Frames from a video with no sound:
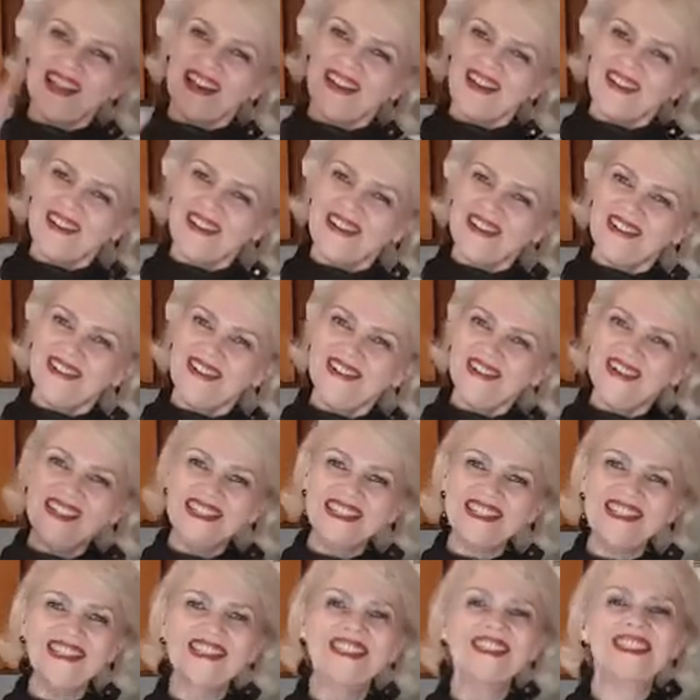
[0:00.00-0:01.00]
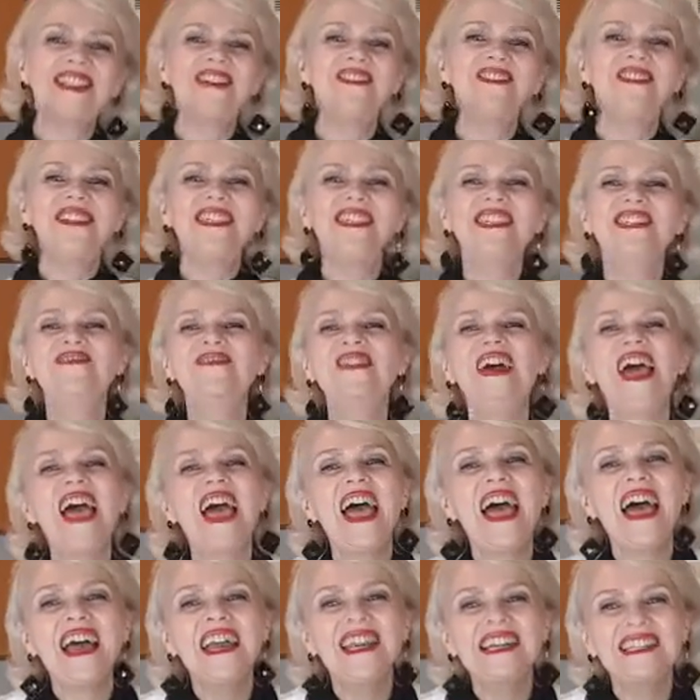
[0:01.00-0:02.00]
Hello, this is
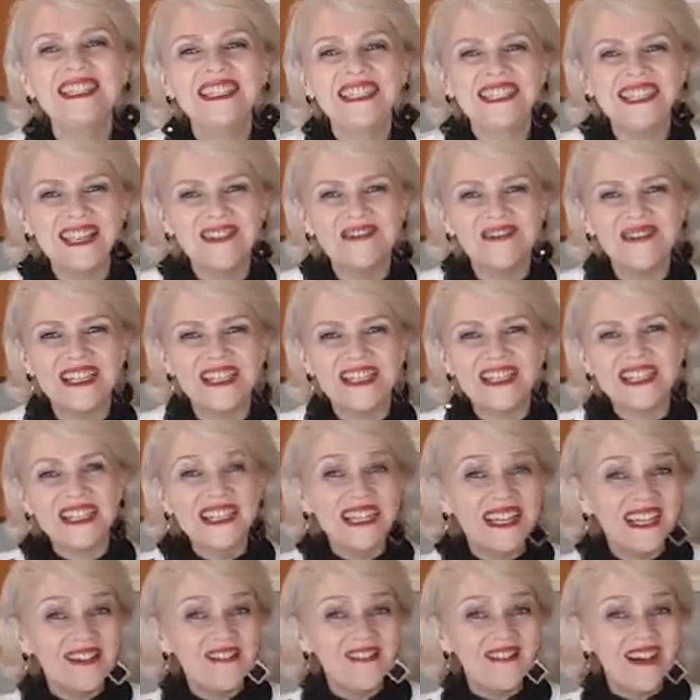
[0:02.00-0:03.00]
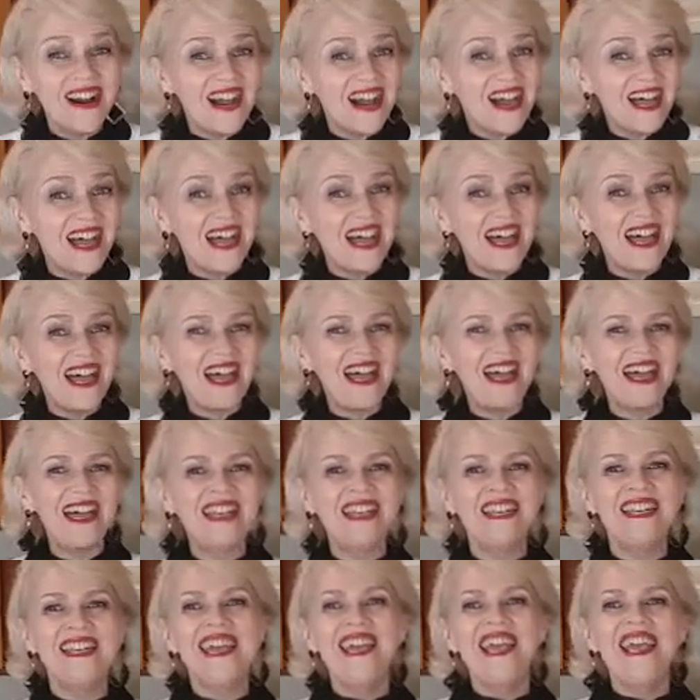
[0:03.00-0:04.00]
claricemertz, the Brazilian
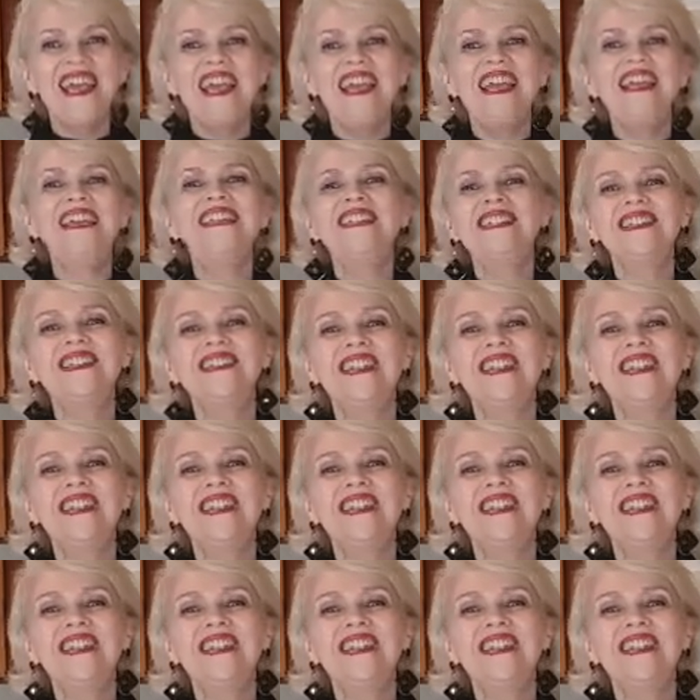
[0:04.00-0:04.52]
one, and